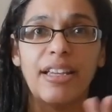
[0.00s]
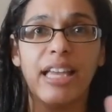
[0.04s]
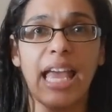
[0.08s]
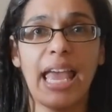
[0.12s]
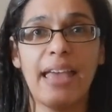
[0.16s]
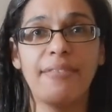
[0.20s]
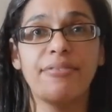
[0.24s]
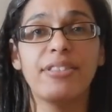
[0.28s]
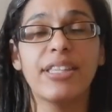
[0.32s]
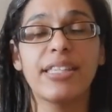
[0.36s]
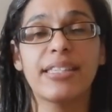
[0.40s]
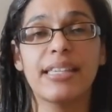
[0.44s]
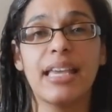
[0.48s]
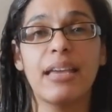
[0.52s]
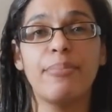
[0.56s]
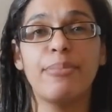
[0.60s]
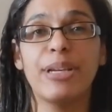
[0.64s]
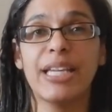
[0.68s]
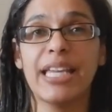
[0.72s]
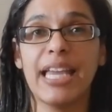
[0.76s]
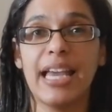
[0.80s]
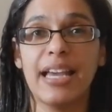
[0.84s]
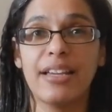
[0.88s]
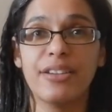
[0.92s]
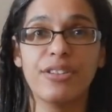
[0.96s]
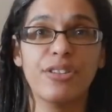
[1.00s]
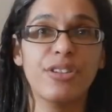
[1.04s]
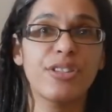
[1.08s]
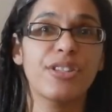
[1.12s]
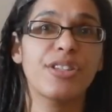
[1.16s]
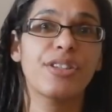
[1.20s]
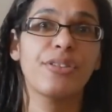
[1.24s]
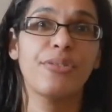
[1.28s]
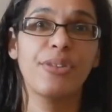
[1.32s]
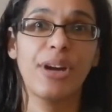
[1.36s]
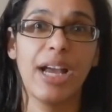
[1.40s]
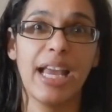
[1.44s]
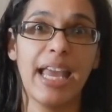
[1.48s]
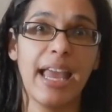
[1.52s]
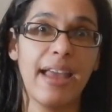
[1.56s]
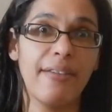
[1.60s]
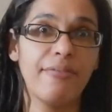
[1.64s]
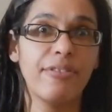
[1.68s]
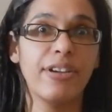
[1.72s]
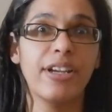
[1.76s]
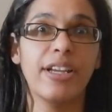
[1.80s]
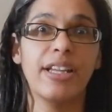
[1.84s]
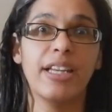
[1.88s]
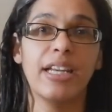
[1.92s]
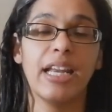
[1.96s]
have the same account on so I
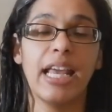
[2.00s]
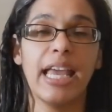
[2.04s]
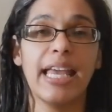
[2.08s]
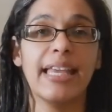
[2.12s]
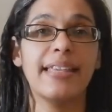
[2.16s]
have it